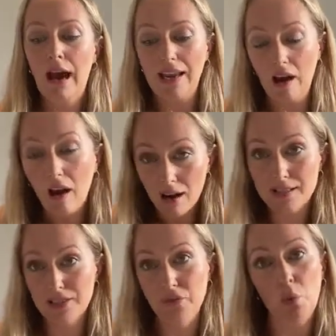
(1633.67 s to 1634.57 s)

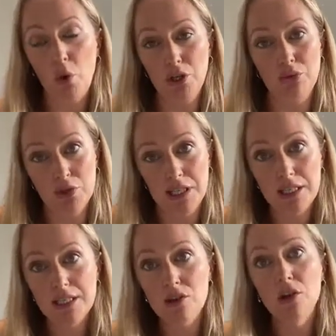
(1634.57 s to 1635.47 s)
ask for what you
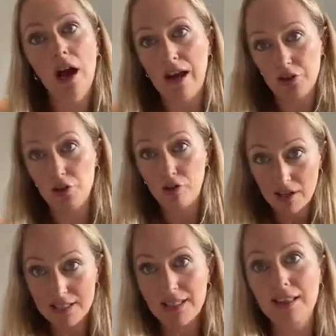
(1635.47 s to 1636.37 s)
need, and
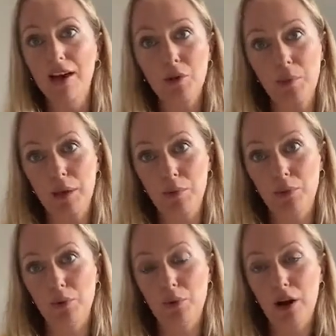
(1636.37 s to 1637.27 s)
trusting that other
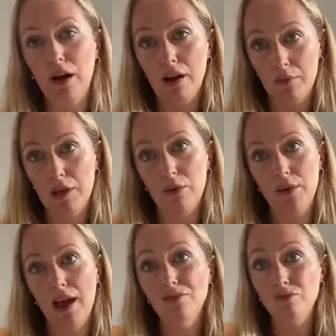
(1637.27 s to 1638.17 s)
people are going to meet you
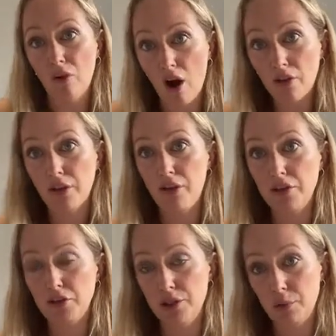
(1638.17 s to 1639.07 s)
there rather than
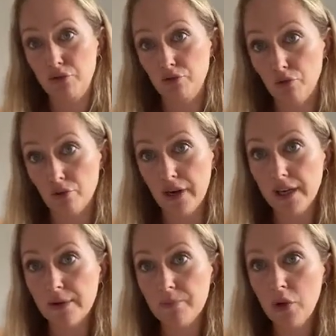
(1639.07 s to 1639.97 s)
just
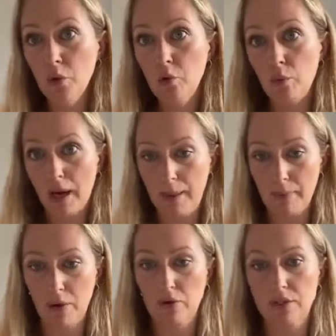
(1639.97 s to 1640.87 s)
withdrawing or
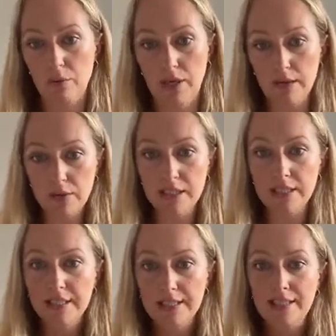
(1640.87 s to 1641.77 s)
blaming on someone else.
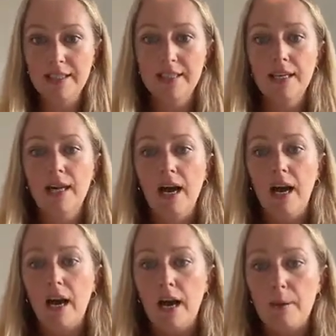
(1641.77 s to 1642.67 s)

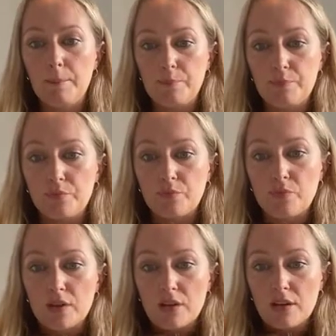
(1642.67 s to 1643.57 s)
And
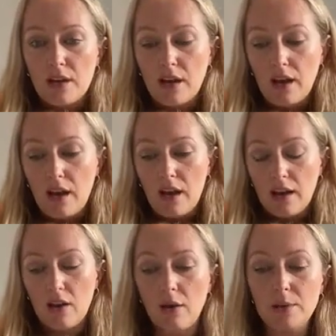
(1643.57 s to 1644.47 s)

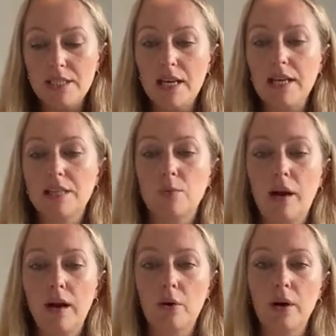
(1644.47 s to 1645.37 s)
I would say as
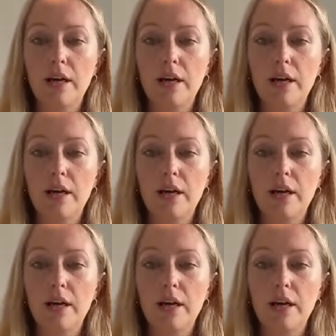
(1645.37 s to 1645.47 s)
well,